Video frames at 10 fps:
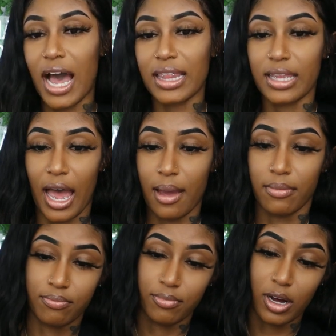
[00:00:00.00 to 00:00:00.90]
I
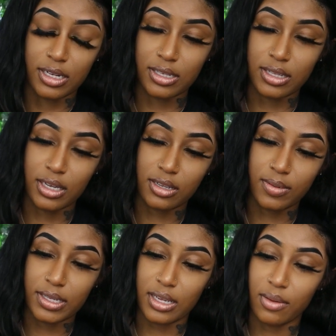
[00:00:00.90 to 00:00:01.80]
honestly think
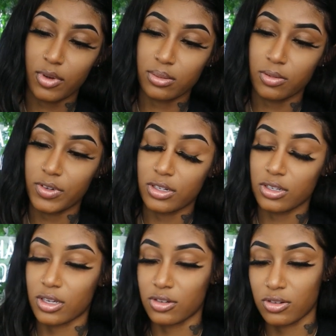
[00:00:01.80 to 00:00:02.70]
it's best to have multiple
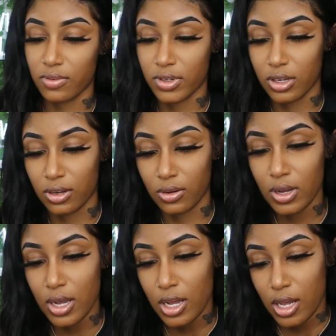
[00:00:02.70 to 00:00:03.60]
vendors, because you never
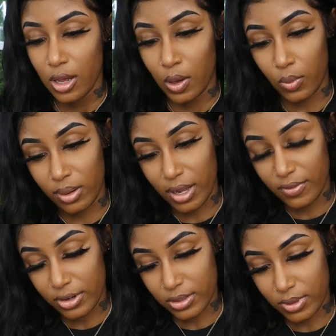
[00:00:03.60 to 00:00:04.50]
know. One of my
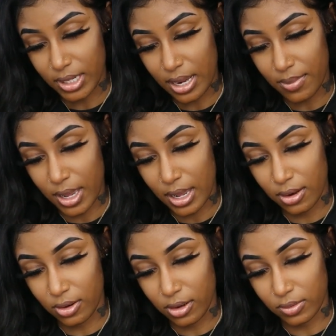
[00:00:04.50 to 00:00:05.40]
vendors one day
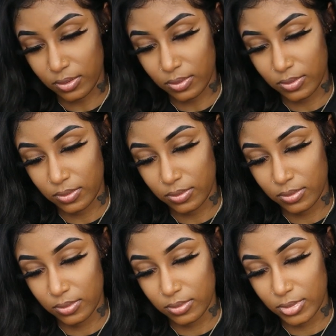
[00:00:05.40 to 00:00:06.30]
may, you know,
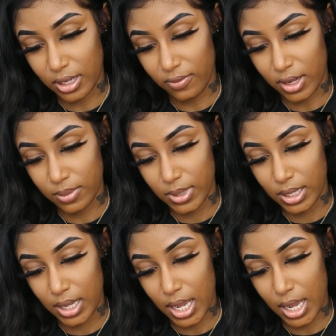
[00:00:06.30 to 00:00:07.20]
say fuck
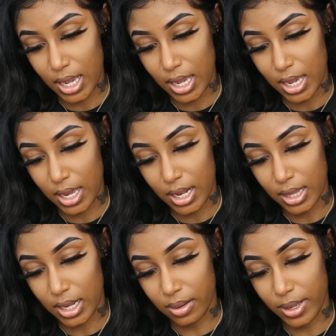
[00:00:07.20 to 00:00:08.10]
me,
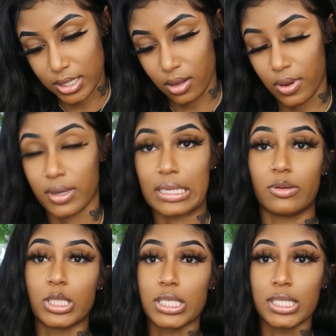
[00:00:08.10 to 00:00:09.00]
and then I'm SOL because
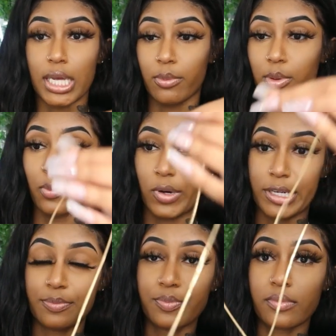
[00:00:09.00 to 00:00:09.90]
I was just sticking with
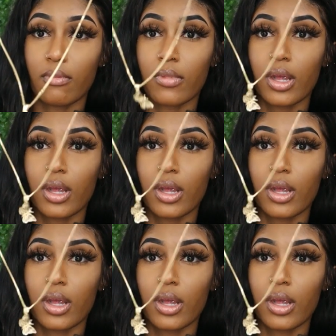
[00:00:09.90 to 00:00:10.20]
one.